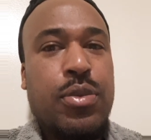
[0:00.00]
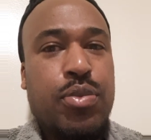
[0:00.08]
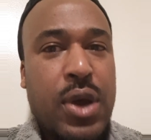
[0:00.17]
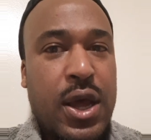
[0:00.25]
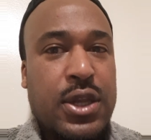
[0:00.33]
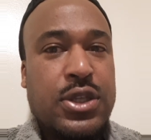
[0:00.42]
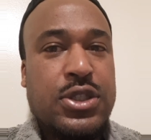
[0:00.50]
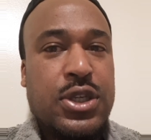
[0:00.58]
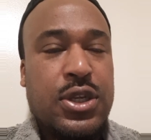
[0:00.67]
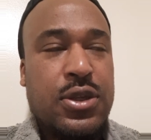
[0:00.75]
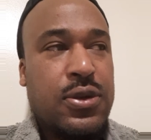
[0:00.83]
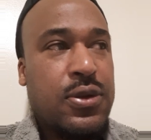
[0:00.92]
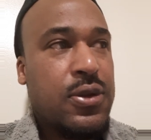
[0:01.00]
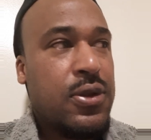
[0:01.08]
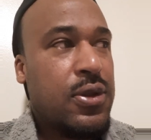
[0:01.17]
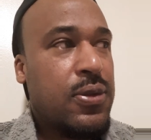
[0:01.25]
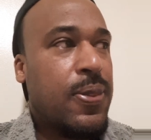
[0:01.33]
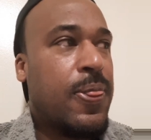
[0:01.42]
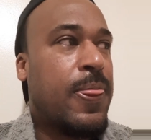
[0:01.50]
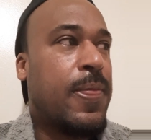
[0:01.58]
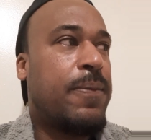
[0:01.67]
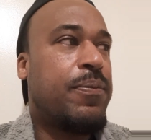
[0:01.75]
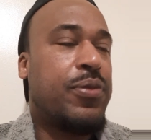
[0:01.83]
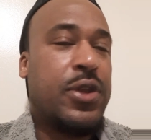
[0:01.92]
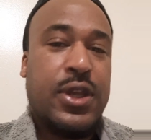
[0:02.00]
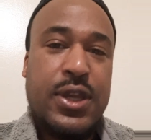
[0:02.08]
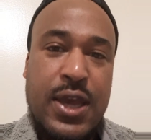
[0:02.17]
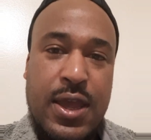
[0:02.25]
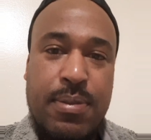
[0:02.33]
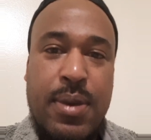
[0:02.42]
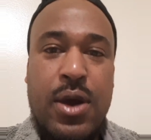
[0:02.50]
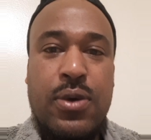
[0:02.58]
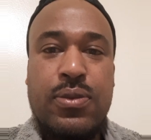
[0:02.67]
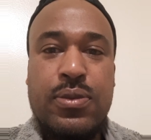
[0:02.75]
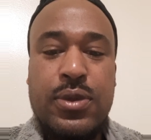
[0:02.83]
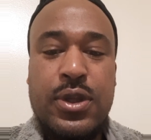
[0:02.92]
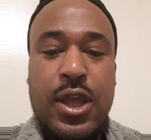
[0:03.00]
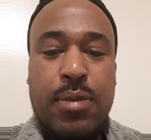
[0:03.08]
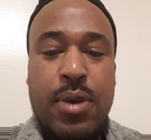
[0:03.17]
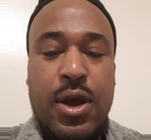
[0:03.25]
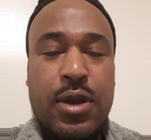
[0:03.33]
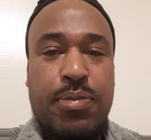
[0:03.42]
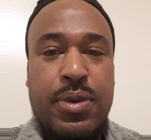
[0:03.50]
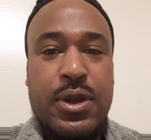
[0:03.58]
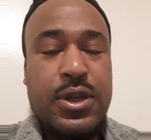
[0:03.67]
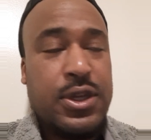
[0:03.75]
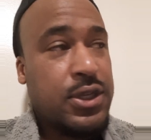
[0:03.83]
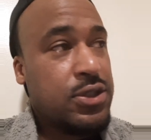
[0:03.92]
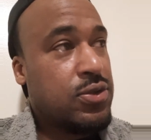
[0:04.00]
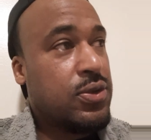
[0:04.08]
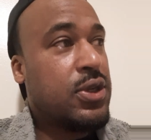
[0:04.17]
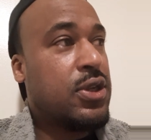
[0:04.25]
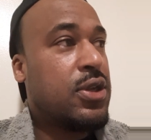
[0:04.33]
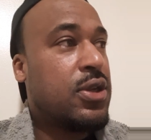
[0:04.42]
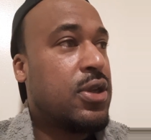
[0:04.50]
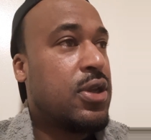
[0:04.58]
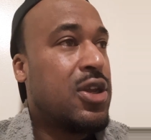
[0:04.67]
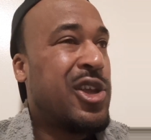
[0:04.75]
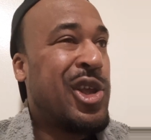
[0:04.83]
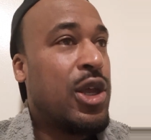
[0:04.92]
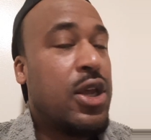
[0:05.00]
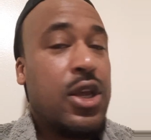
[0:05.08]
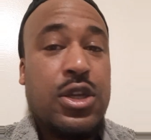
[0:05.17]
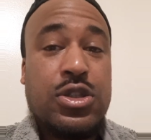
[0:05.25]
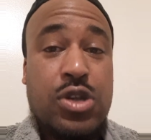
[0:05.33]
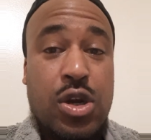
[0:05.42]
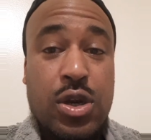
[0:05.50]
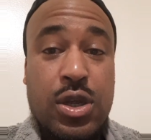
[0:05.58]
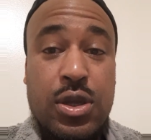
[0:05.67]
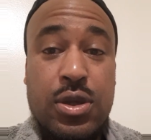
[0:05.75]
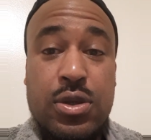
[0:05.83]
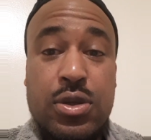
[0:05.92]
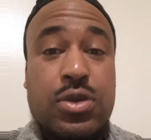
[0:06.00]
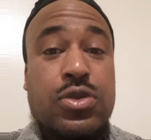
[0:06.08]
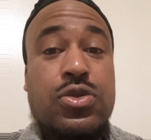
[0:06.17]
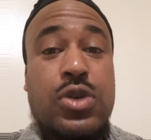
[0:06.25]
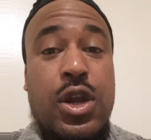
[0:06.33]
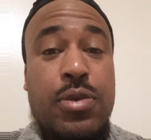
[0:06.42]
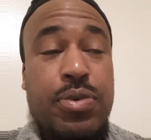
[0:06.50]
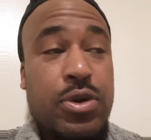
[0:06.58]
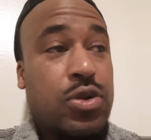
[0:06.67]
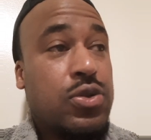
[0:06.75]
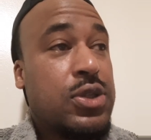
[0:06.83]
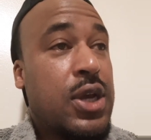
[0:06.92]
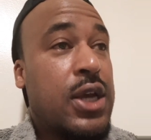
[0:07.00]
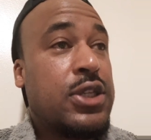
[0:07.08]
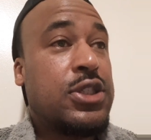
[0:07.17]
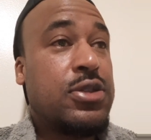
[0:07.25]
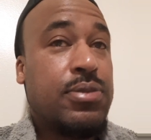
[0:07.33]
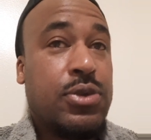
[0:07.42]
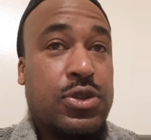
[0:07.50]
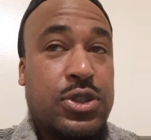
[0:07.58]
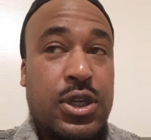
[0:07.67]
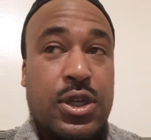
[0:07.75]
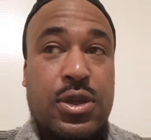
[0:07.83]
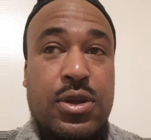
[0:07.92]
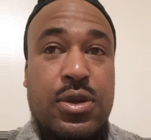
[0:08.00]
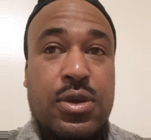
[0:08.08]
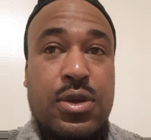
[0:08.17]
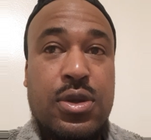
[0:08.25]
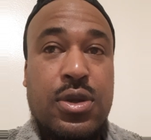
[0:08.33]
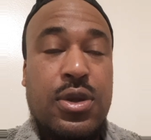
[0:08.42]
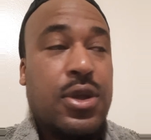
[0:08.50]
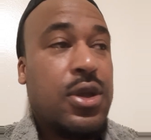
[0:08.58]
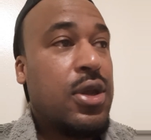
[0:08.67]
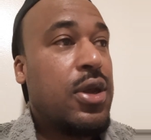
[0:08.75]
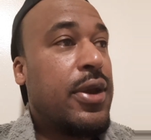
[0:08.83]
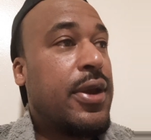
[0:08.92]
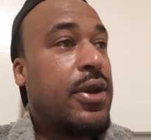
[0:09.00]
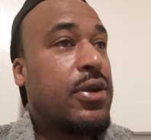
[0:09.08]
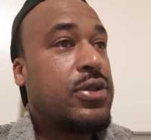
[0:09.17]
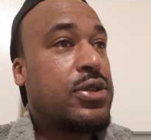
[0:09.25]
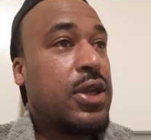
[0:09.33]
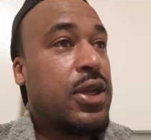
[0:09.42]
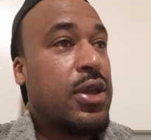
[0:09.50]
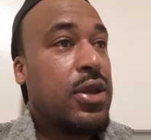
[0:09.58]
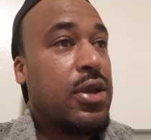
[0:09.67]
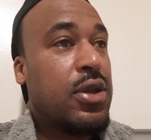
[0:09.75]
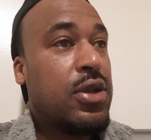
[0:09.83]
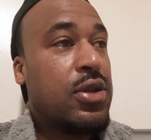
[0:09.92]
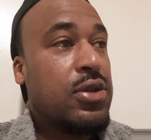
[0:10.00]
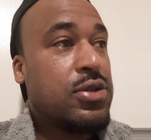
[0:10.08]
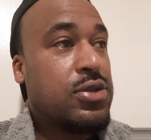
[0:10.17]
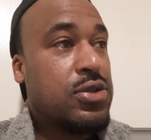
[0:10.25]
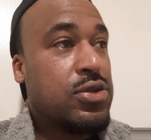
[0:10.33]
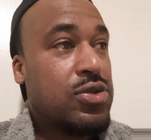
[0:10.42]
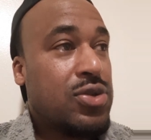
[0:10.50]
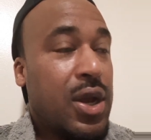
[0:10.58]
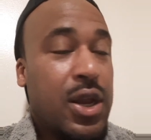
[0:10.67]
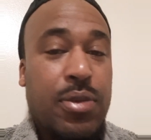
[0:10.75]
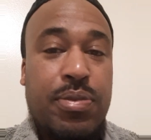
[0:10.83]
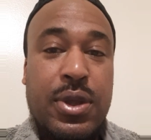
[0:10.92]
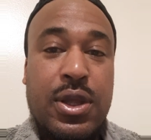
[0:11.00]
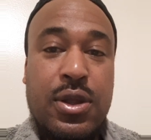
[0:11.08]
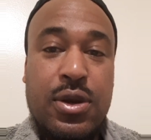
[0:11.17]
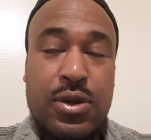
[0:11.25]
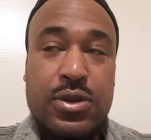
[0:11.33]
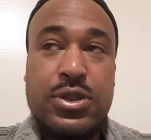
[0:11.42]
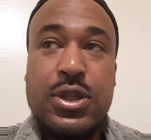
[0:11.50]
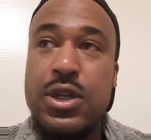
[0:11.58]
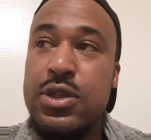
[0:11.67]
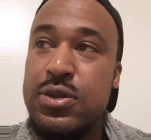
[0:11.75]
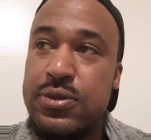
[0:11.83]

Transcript: Prodigy. He came out of the penitentiary. He start trying to produce conscious music. You know what I'm saying? Trying to be, you know what I'm saying?